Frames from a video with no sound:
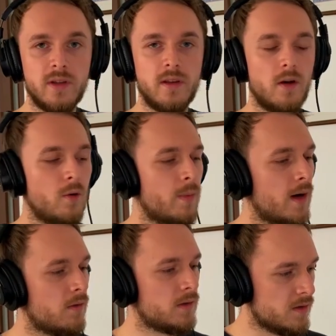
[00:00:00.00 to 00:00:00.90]
the loop
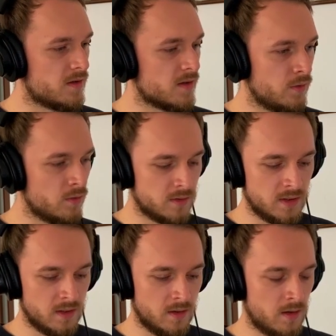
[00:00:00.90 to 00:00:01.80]
out is just use
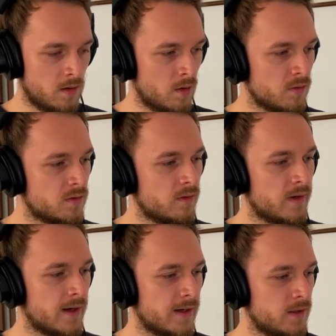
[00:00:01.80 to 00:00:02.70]
an Ozone
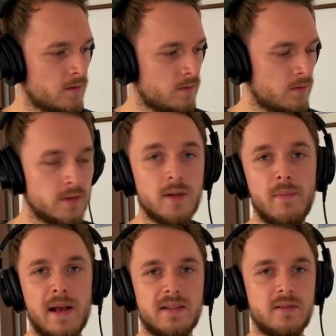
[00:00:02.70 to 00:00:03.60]
9 on the
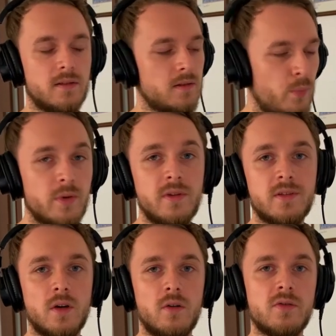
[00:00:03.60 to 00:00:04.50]
master. Put
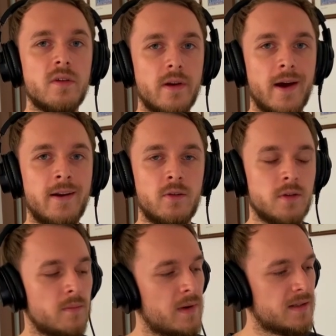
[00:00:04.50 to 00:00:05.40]
this Ozone 9 on
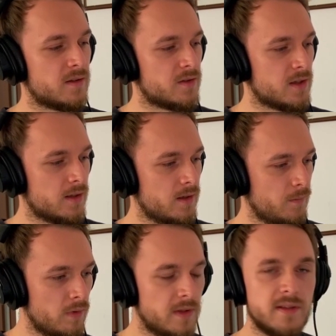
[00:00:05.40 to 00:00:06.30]
the master channel
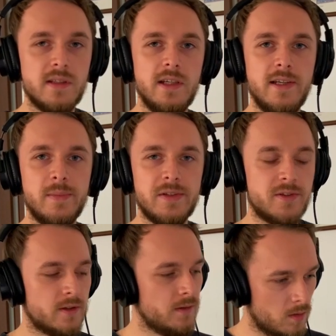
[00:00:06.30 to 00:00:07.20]
with this
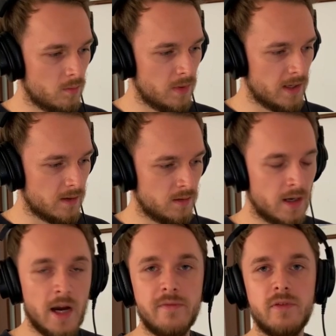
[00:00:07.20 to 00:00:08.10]
imager to make the
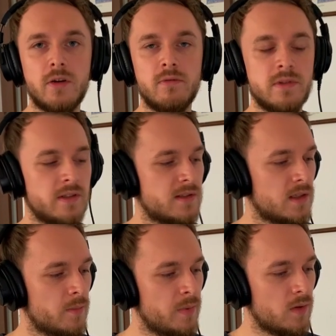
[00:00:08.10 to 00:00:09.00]
high frequencies
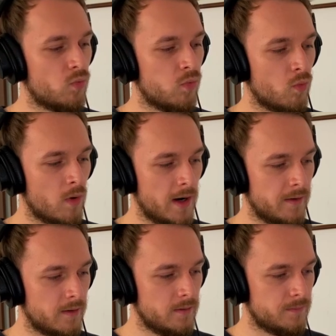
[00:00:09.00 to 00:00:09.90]
a bit
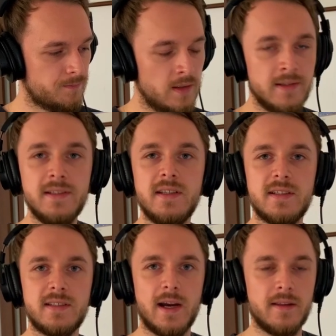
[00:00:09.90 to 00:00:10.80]
wider, and this
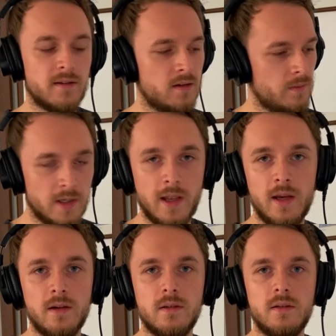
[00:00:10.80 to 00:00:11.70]
exciter,
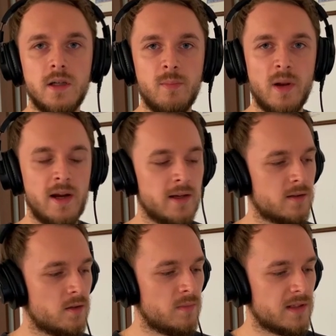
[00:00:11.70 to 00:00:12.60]
again, applying
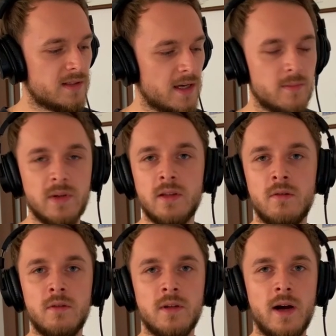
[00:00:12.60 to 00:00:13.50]
some excitement
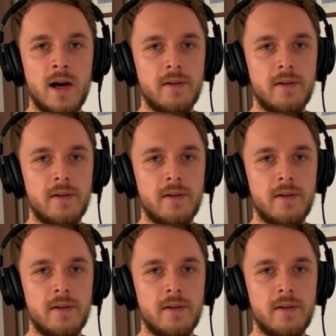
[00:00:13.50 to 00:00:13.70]
on the high